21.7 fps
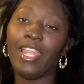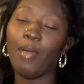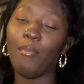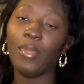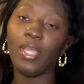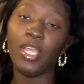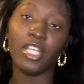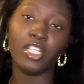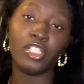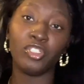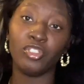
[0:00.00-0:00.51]
I'm
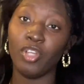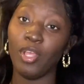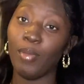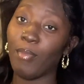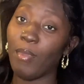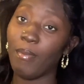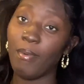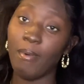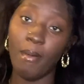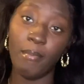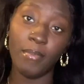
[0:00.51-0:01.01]
extra, and
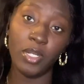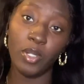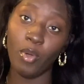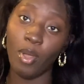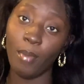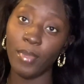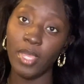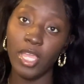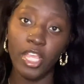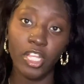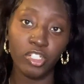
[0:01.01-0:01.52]
my mama know
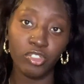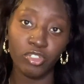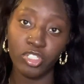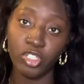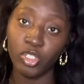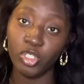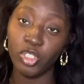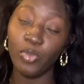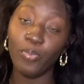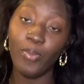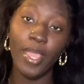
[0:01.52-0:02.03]
I'm extra, so
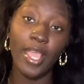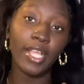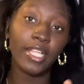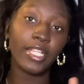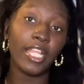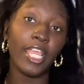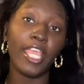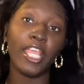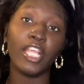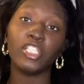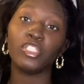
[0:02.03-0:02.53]
she packed
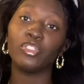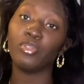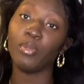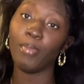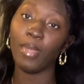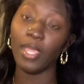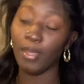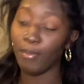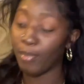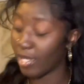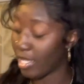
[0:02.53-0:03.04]
extra,
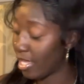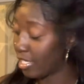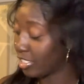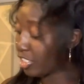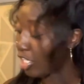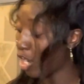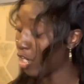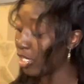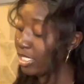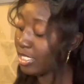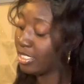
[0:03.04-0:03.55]
baby. As
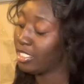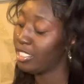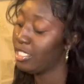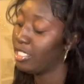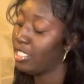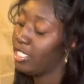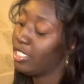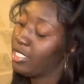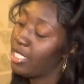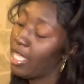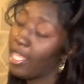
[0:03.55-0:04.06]
y'all can see,
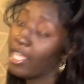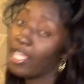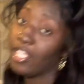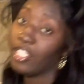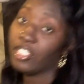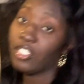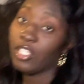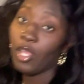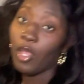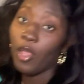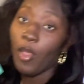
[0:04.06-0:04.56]
this thing
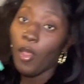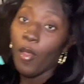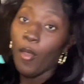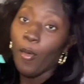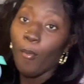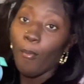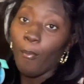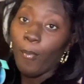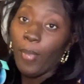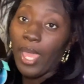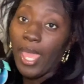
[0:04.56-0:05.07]
is
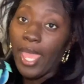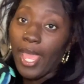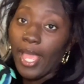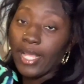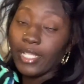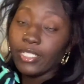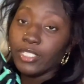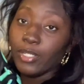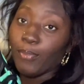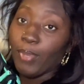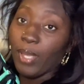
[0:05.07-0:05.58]

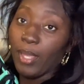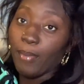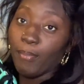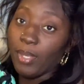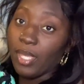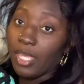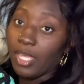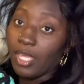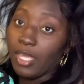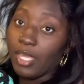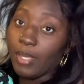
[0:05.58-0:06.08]
packed,
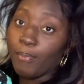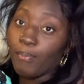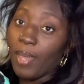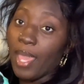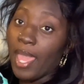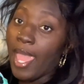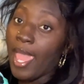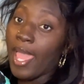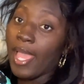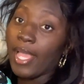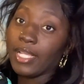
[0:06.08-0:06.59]
baby,
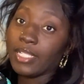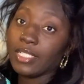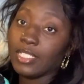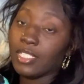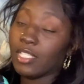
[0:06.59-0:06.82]
packed.